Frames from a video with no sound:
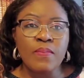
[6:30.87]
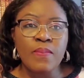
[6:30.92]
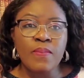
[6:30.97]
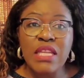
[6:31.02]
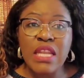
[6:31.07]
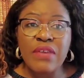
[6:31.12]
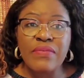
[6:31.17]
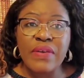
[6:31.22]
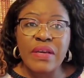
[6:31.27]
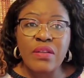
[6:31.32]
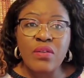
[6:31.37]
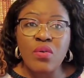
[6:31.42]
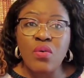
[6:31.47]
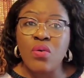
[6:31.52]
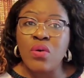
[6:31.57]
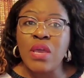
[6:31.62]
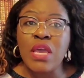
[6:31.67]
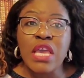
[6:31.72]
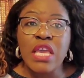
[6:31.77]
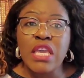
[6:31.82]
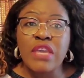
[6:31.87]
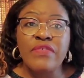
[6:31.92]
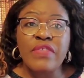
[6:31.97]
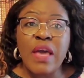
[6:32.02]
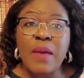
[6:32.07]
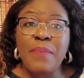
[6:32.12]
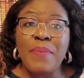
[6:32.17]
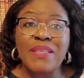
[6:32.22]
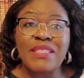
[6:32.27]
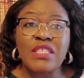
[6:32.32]
You never know if
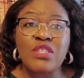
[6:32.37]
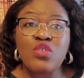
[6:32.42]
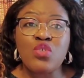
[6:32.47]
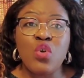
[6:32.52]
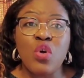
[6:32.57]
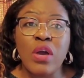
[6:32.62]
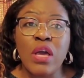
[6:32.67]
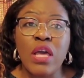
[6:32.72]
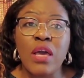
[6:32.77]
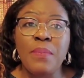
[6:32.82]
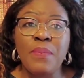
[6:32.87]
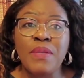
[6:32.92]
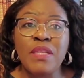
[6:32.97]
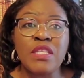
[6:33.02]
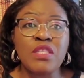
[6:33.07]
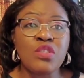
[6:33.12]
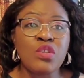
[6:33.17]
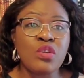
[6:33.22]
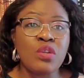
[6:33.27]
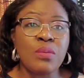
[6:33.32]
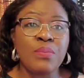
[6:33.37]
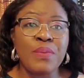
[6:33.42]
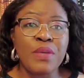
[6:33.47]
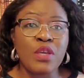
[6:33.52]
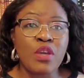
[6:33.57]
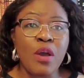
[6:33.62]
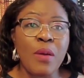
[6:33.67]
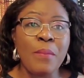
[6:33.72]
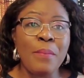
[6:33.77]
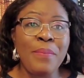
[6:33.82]
that person you're helping is going to
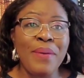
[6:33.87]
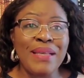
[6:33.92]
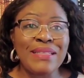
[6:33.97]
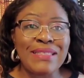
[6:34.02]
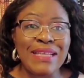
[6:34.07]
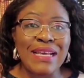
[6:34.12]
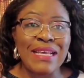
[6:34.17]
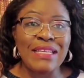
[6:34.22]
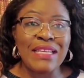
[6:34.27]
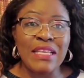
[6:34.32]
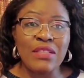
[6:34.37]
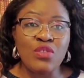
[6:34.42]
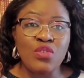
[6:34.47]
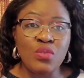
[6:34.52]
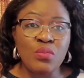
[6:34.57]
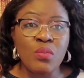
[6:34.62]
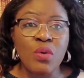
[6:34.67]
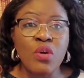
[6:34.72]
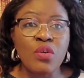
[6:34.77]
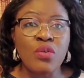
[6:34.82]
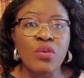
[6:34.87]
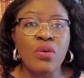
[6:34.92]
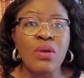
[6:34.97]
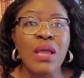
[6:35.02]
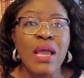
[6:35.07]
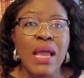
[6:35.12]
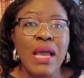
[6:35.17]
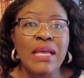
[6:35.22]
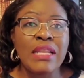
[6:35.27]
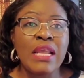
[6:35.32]
become better yet tomorrow,
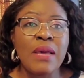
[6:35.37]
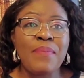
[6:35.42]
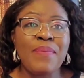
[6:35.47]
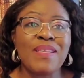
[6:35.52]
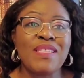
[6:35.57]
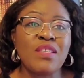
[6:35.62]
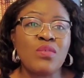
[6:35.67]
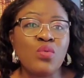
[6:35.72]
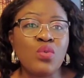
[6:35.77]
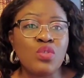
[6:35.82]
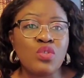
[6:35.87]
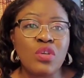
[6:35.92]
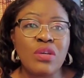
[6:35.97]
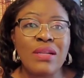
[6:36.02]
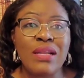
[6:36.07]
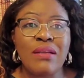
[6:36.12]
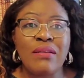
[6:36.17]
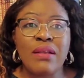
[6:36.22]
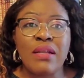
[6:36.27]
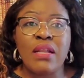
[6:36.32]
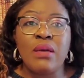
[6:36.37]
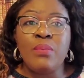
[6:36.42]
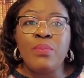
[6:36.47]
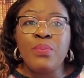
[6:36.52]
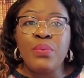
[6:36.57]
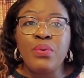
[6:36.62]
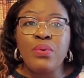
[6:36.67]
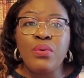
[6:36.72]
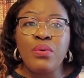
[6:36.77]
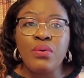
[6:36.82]
and that person will turn around and
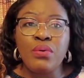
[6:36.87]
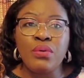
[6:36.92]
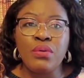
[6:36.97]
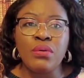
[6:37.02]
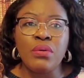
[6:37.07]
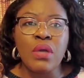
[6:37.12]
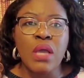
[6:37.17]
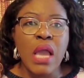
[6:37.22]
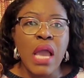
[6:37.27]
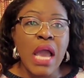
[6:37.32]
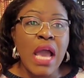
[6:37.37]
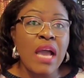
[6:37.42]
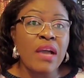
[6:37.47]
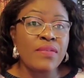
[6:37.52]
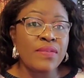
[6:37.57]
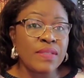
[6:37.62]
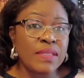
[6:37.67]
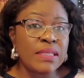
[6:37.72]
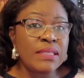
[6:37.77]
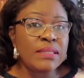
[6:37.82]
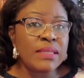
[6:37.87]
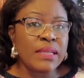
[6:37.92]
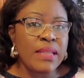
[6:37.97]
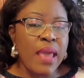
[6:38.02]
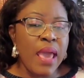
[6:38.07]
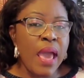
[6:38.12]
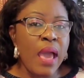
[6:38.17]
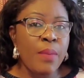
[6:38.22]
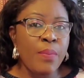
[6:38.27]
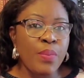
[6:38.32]
pull you. I have seen that
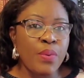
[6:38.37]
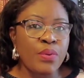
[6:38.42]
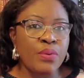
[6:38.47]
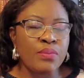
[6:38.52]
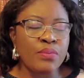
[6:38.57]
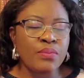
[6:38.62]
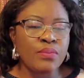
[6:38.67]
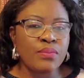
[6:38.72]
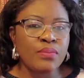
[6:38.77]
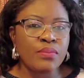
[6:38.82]
happen.